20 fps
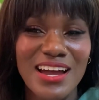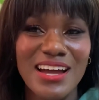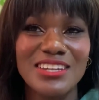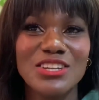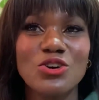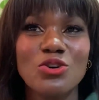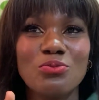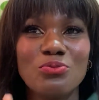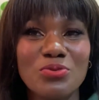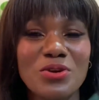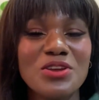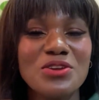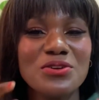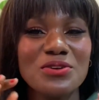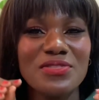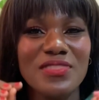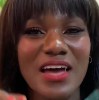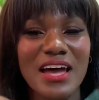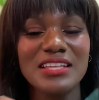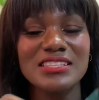They will bring you
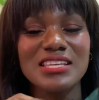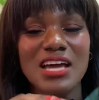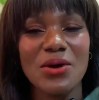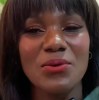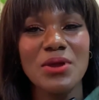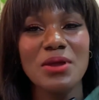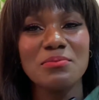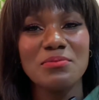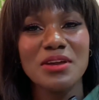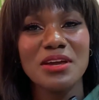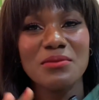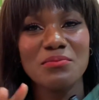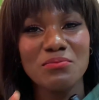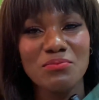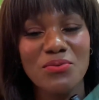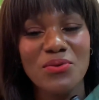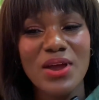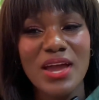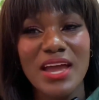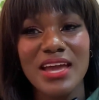that Arabian
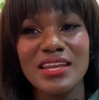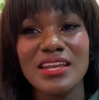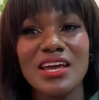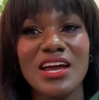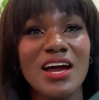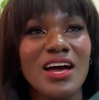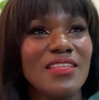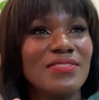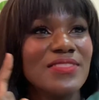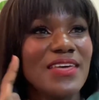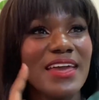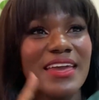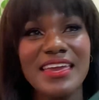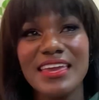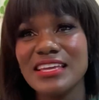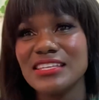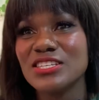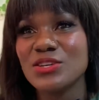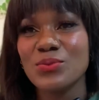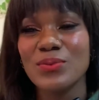bread. They
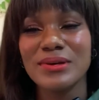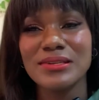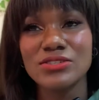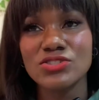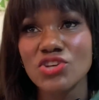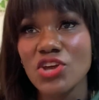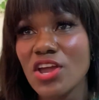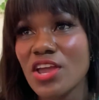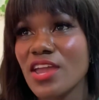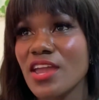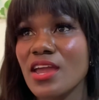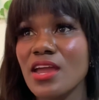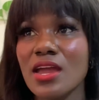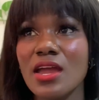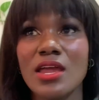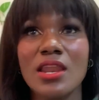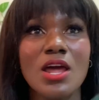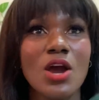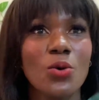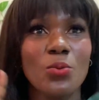eat it with
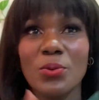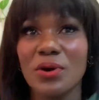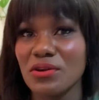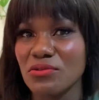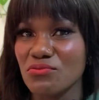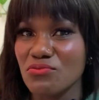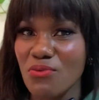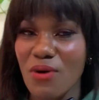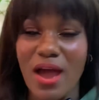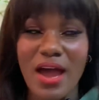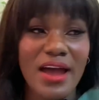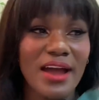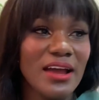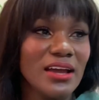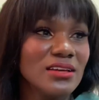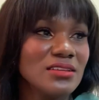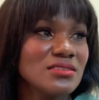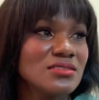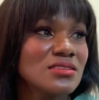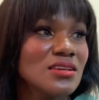chicken, with
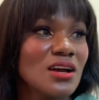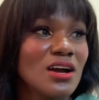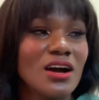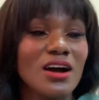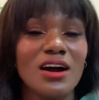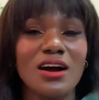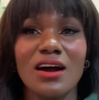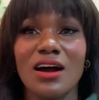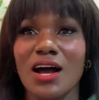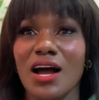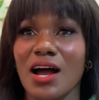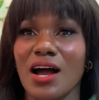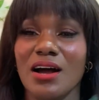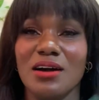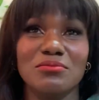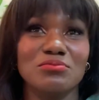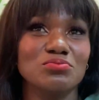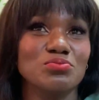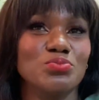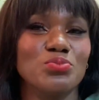rice,
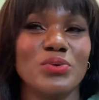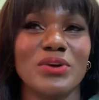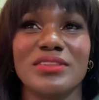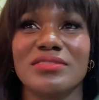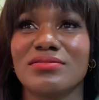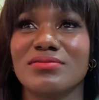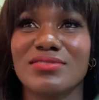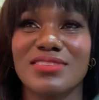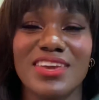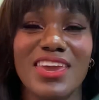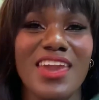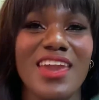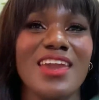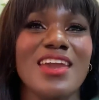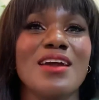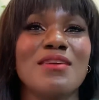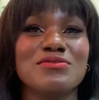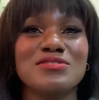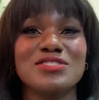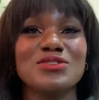with
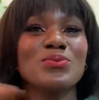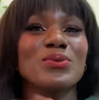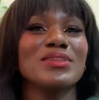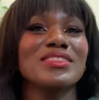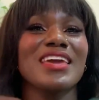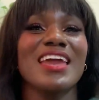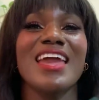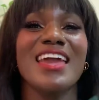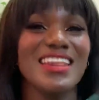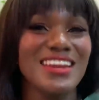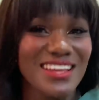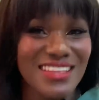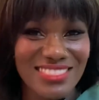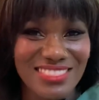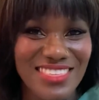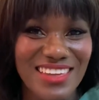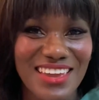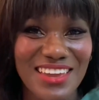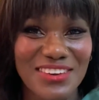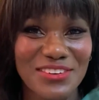KFC, with
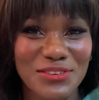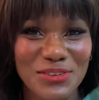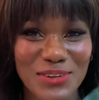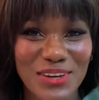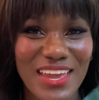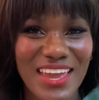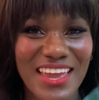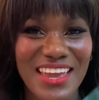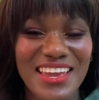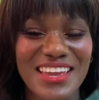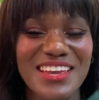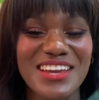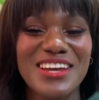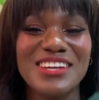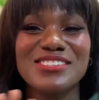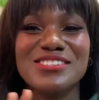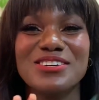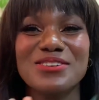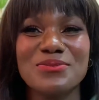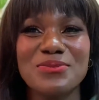anything. Okay,
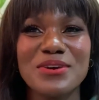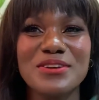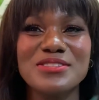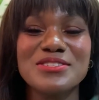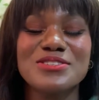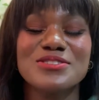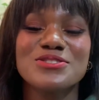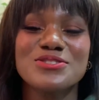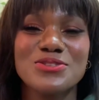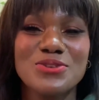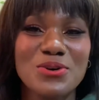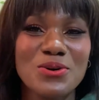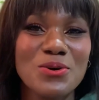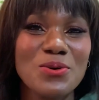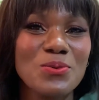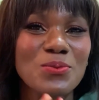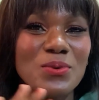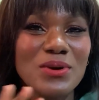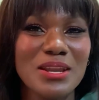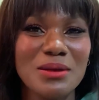you're going to. So
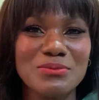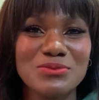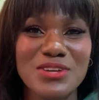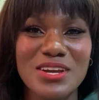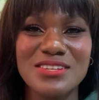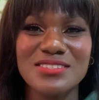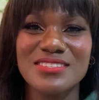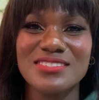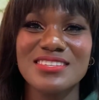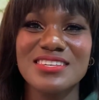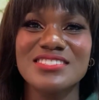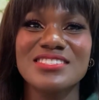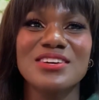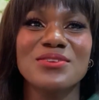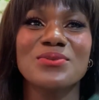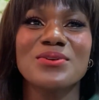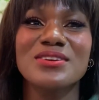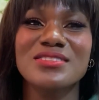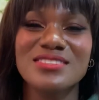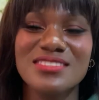what I'm trying to say is you're
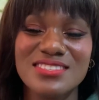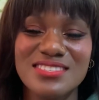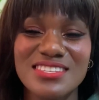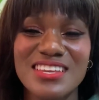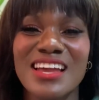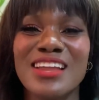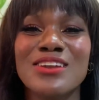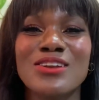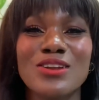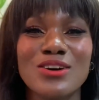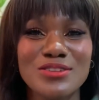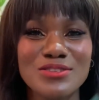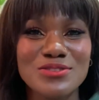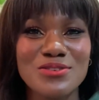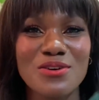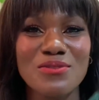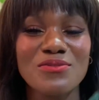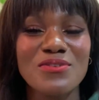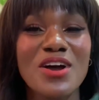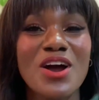going to see a lot
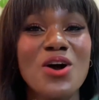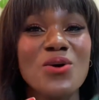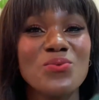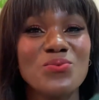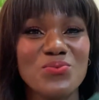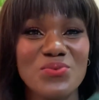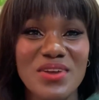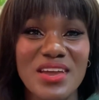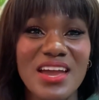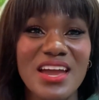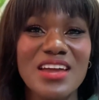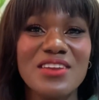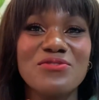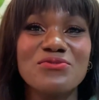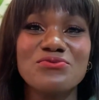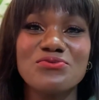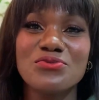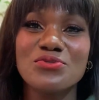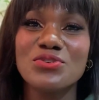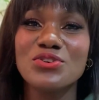of weird
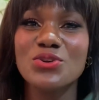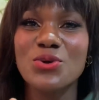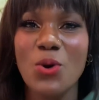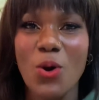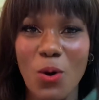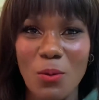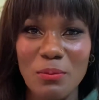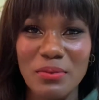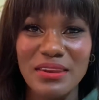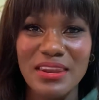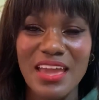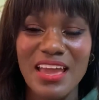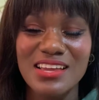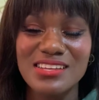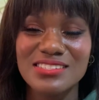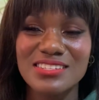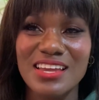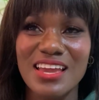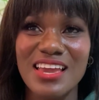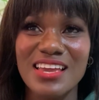food
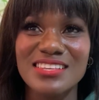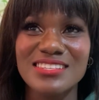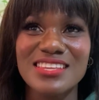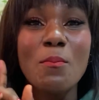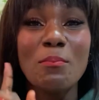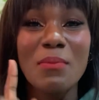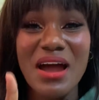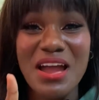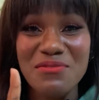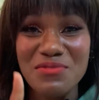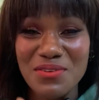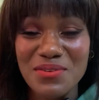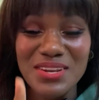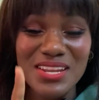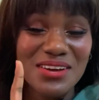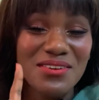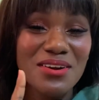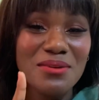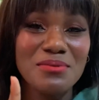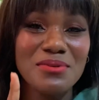combinations. My favorite
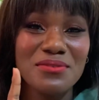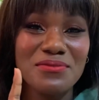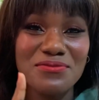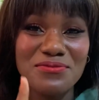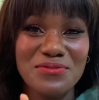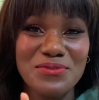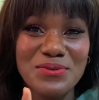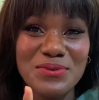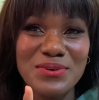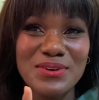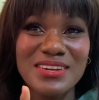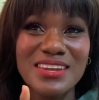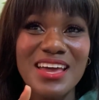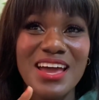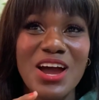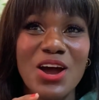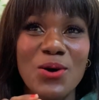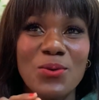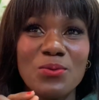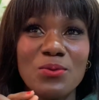Arabic food
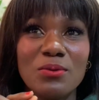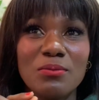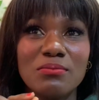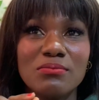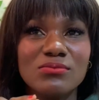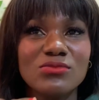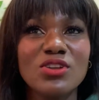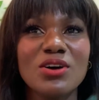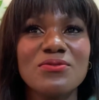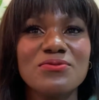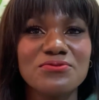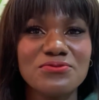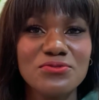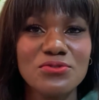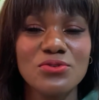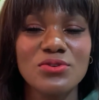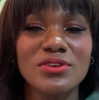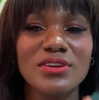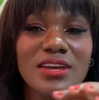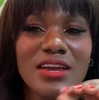will not
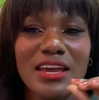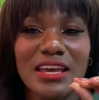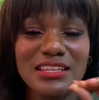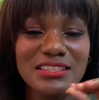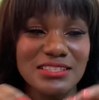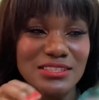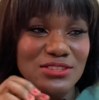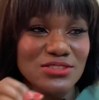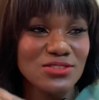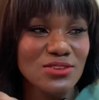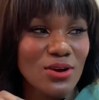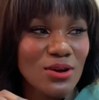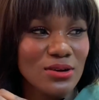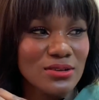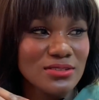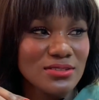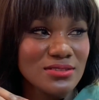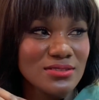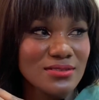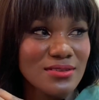food, it's a
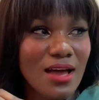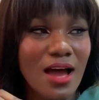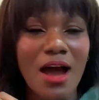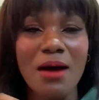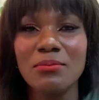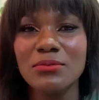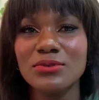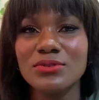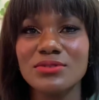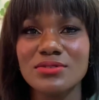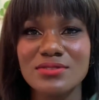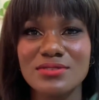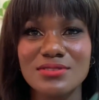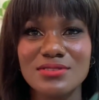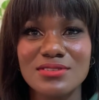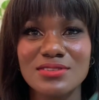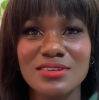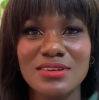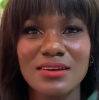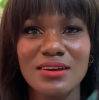sauce. Hummus.
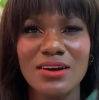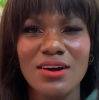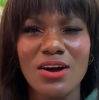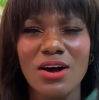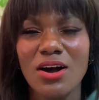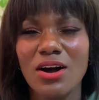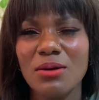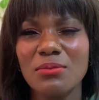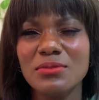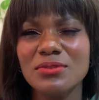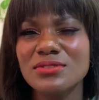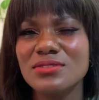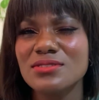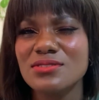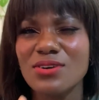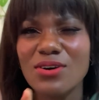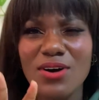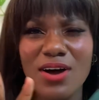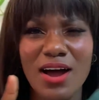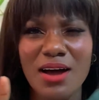Hummus
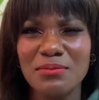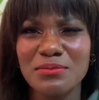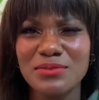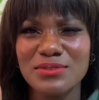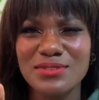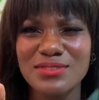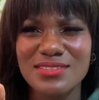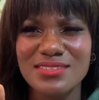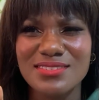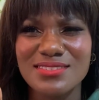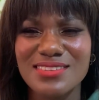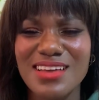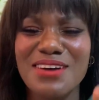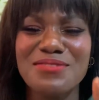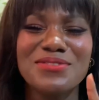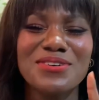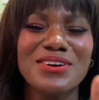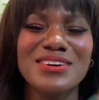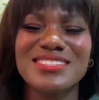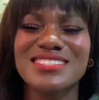or hummus. I've
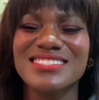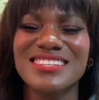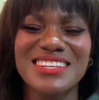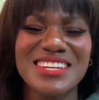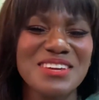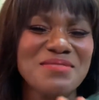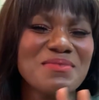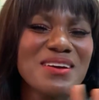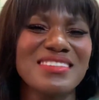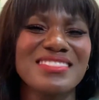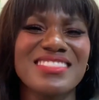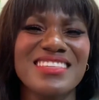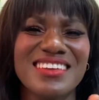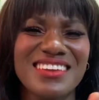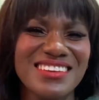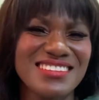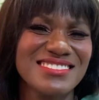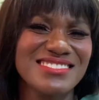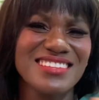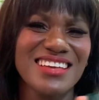forgotten the name, but I think
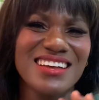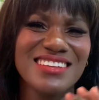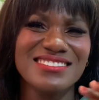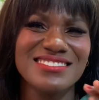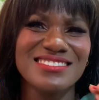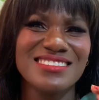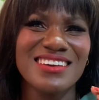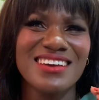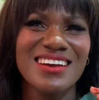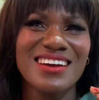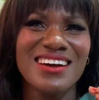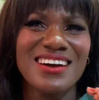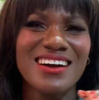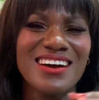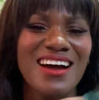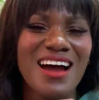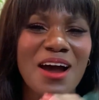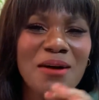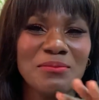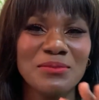it's that.
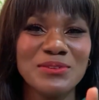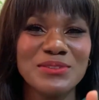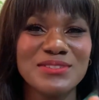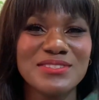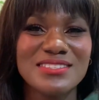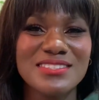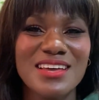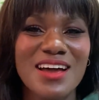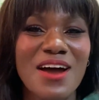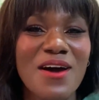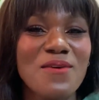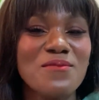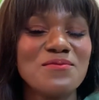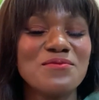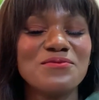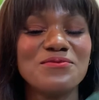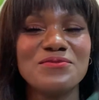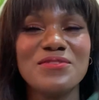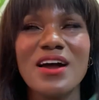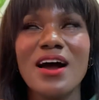Hummus.
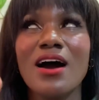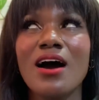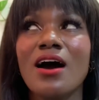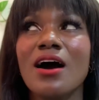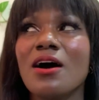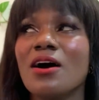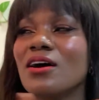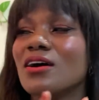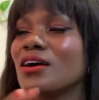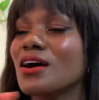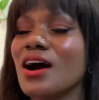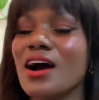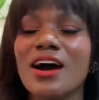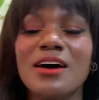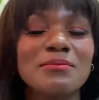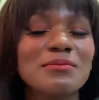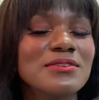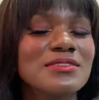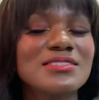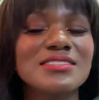
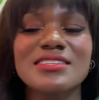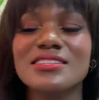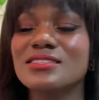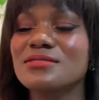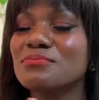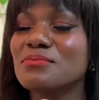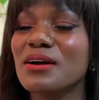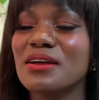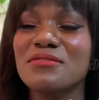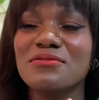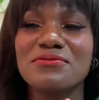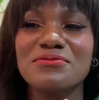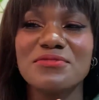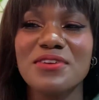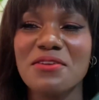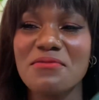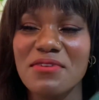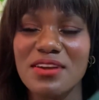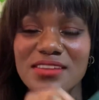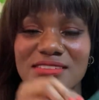Hummus is my
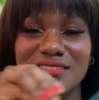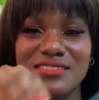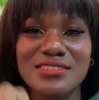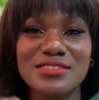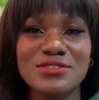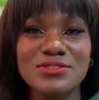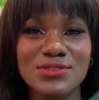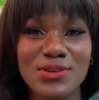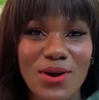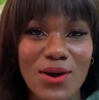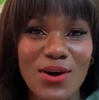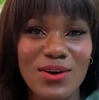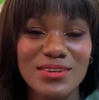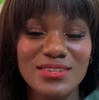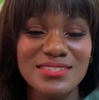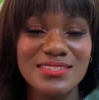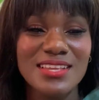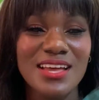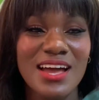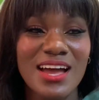favorite. It's a
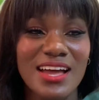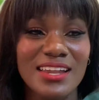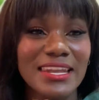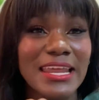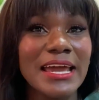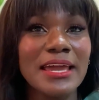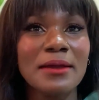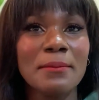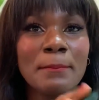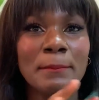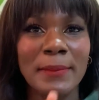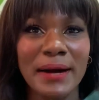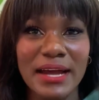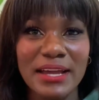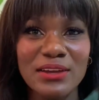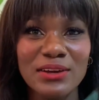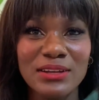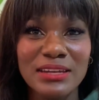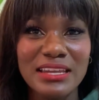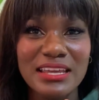sauce like
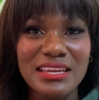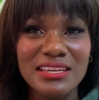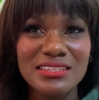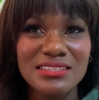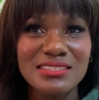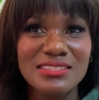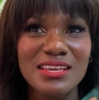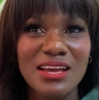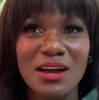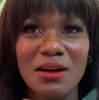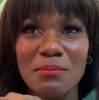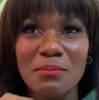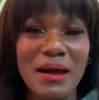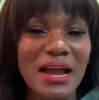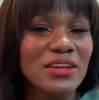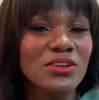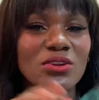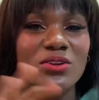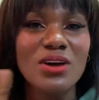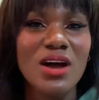mayonnaise, but
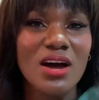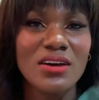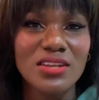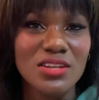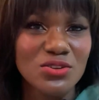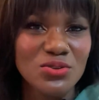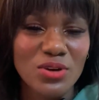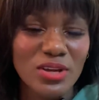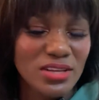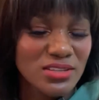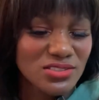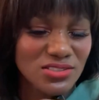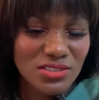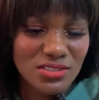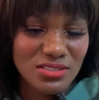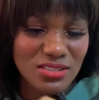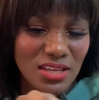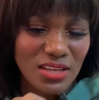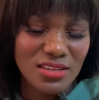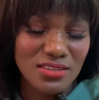I don't know how they do it. It's
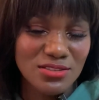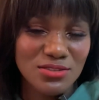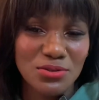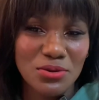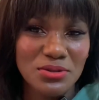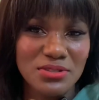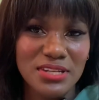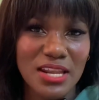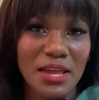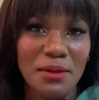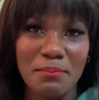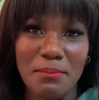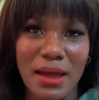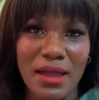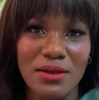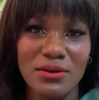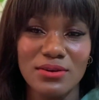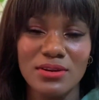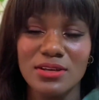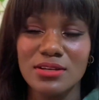just like a sauce like
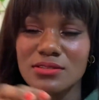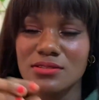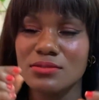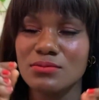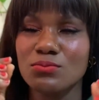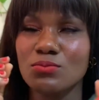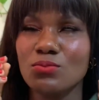mayonnaise.